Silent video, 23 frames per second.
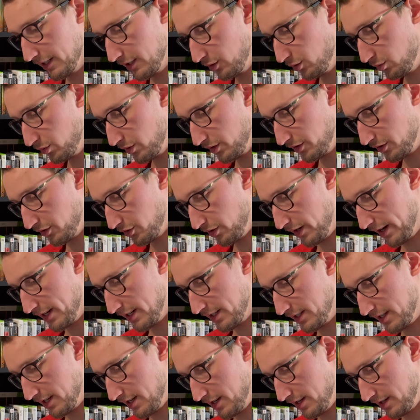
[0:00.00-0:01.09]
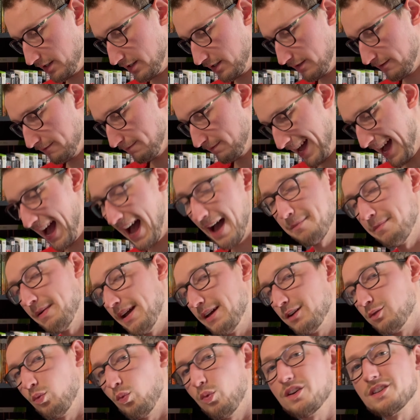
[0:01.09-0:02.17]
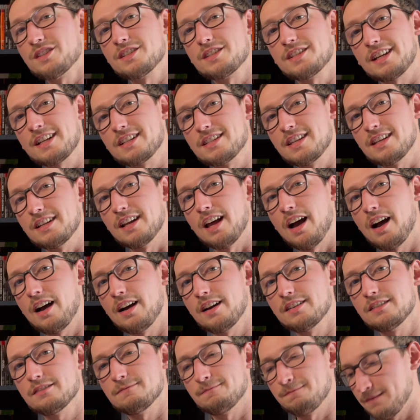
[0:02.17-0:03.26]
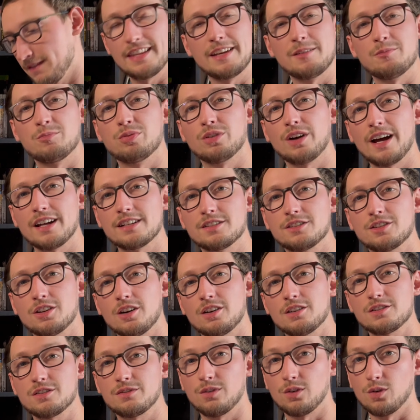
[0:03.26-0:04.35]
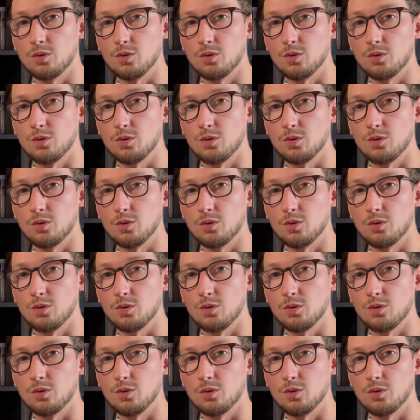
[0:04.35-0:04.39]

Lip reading: Hill 1, Greatest Hits. I paid $169. It price charts for